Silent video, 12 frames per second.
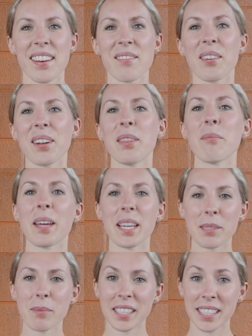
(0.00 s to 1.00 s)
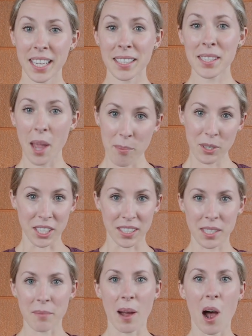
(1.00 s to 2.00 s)
One of the biggest
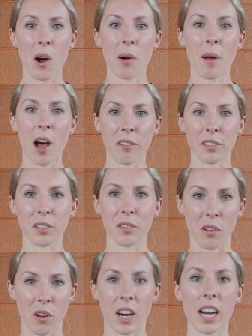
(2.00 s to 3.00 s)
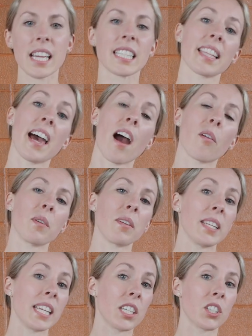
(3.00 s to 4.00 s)
misconceptions about pelvic floor is that
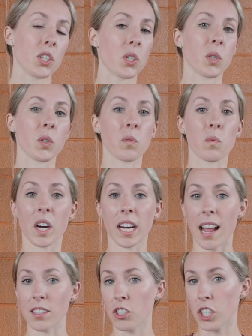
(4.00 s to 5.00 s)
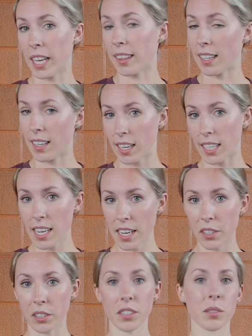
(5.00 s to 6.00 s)
we need to work on strengthening and
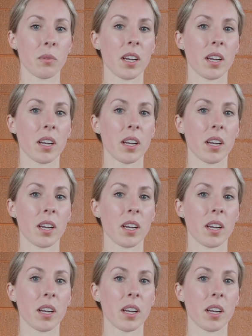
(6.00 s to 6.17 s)
Kegels,